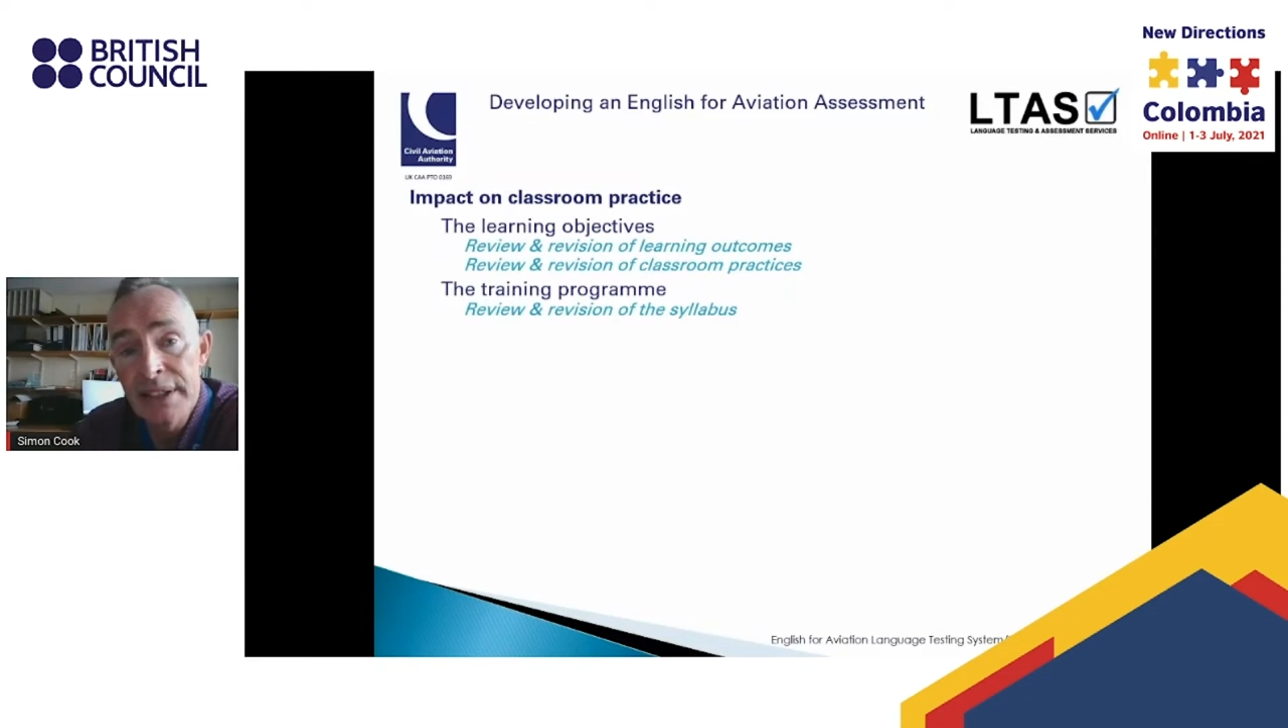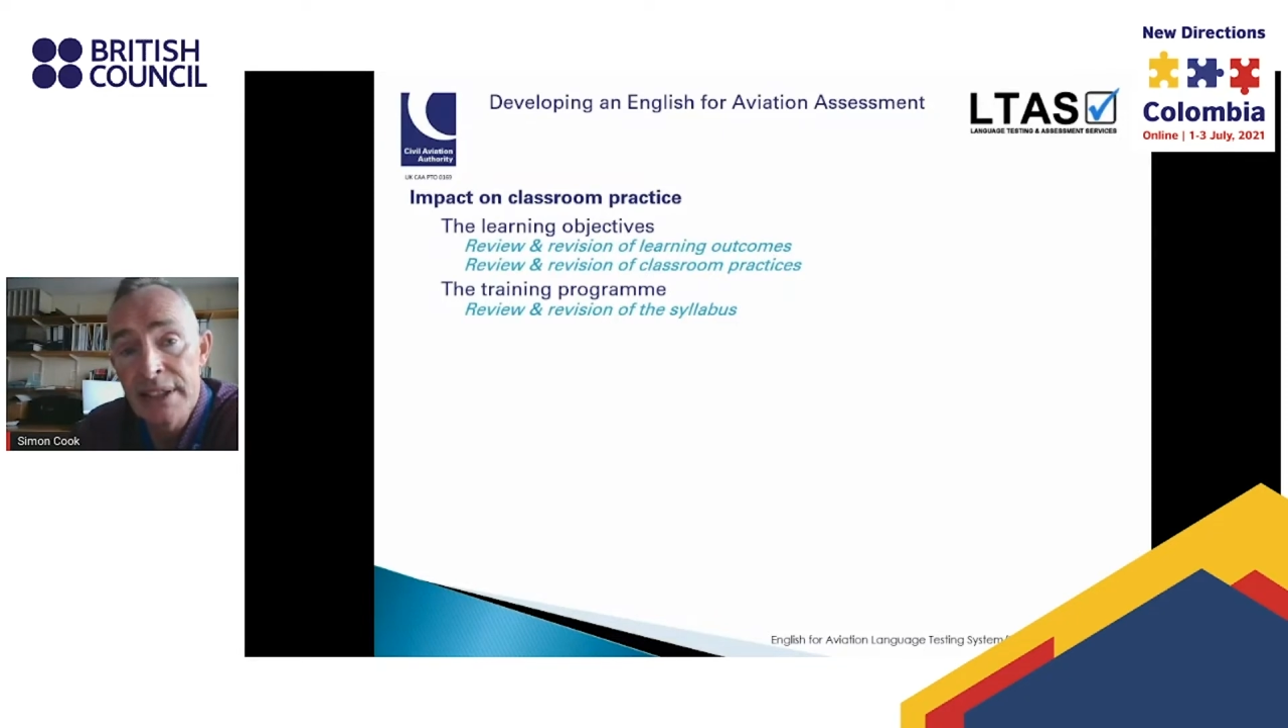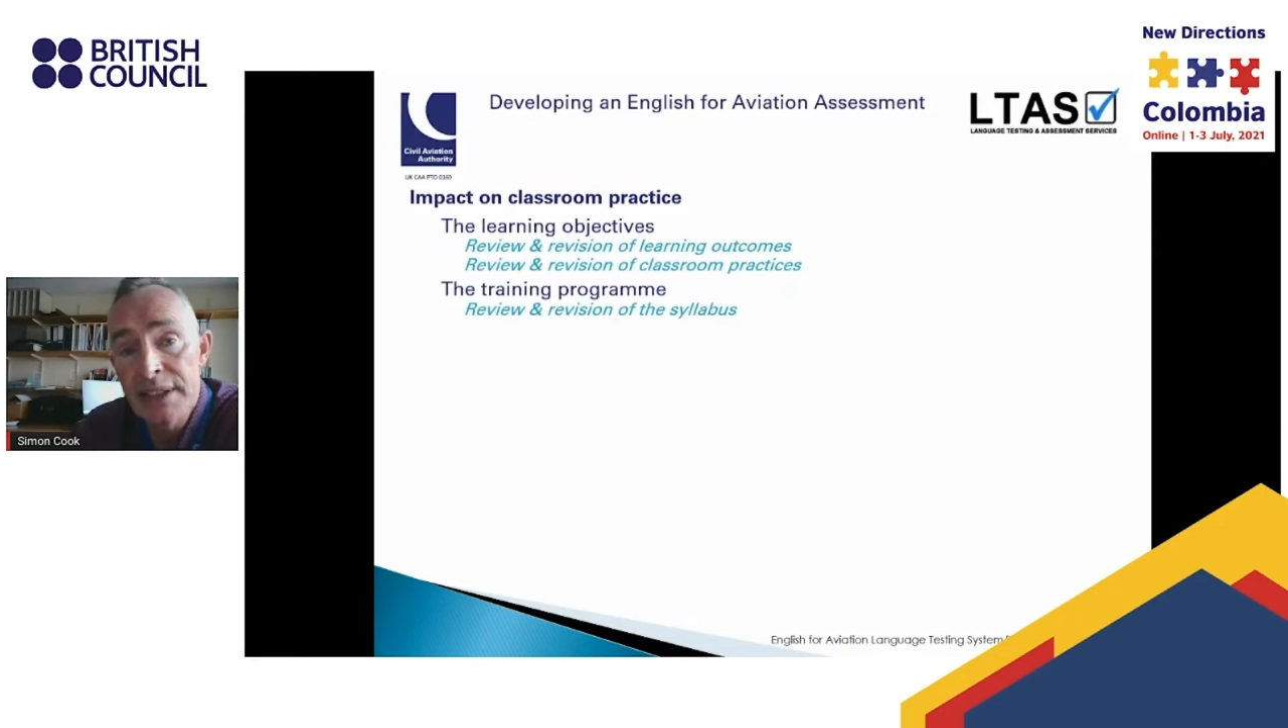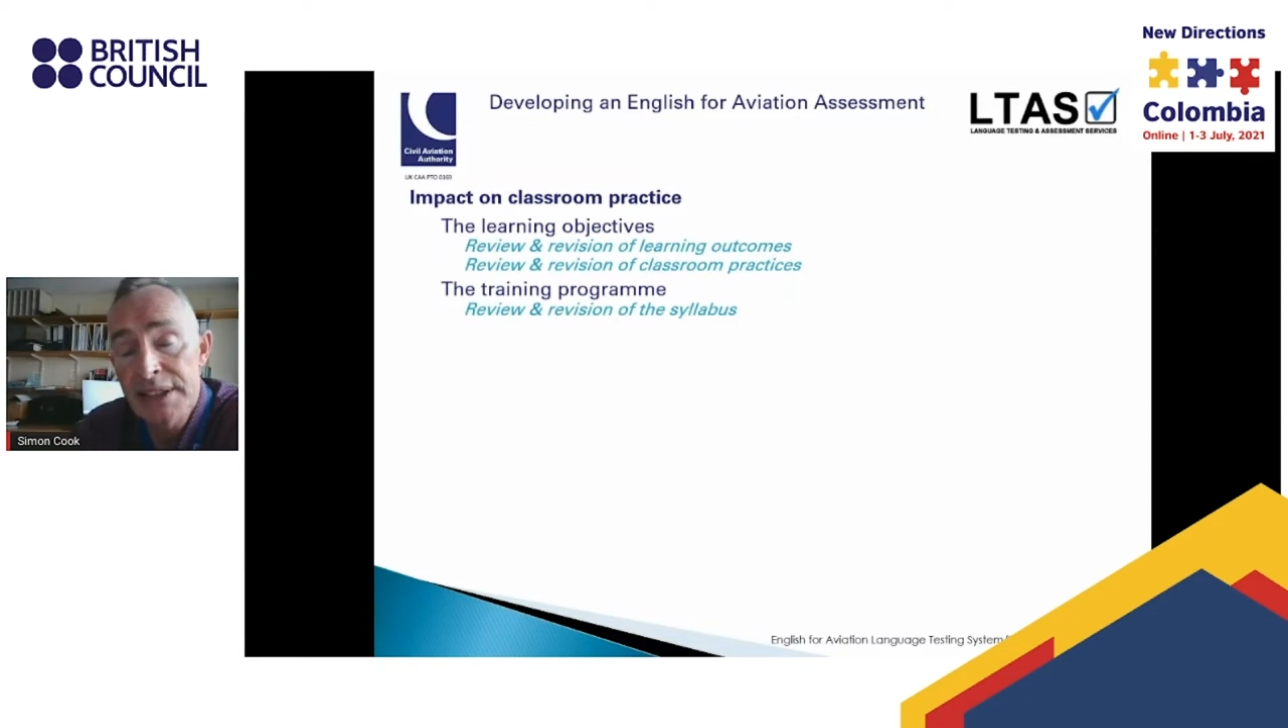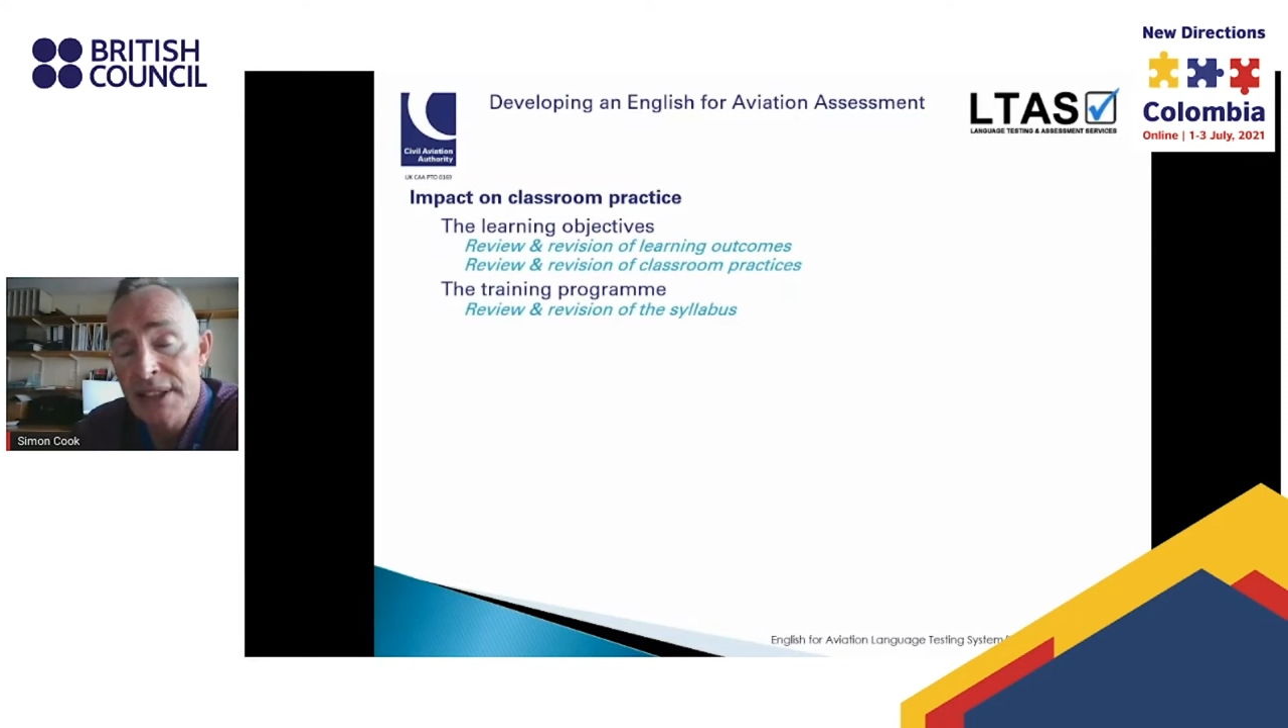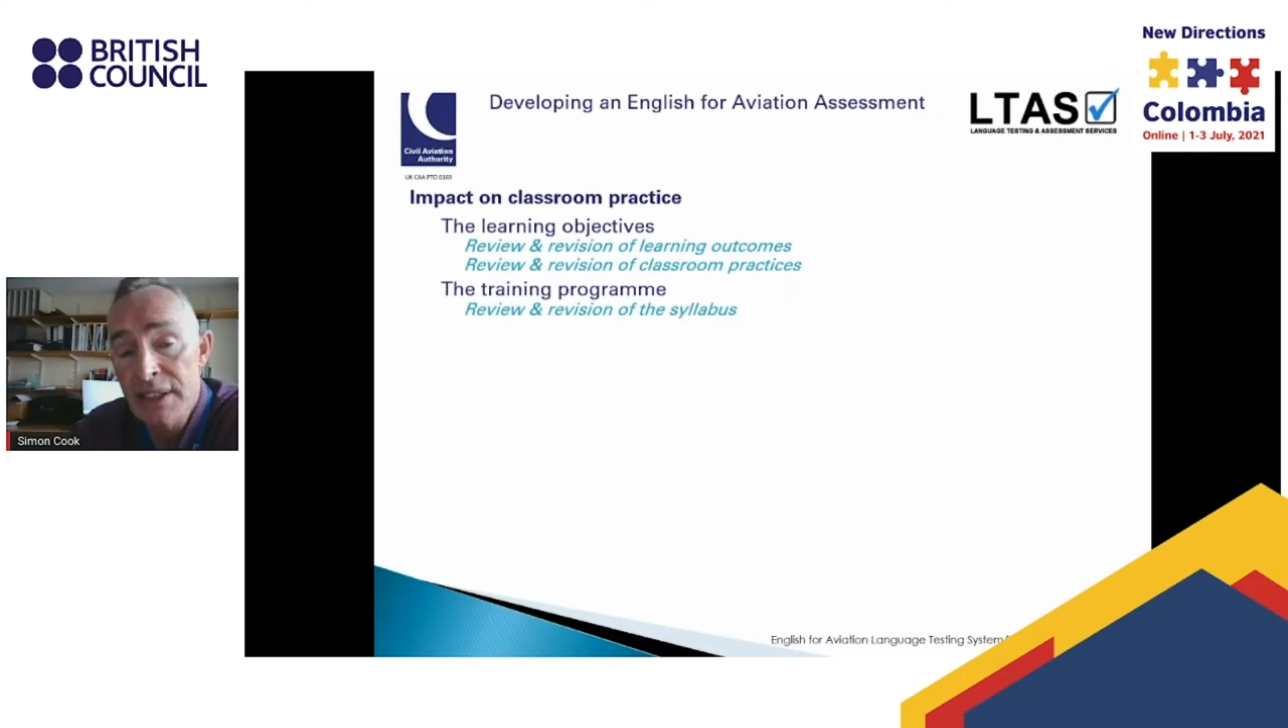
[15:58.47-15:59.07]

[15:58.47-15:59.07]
English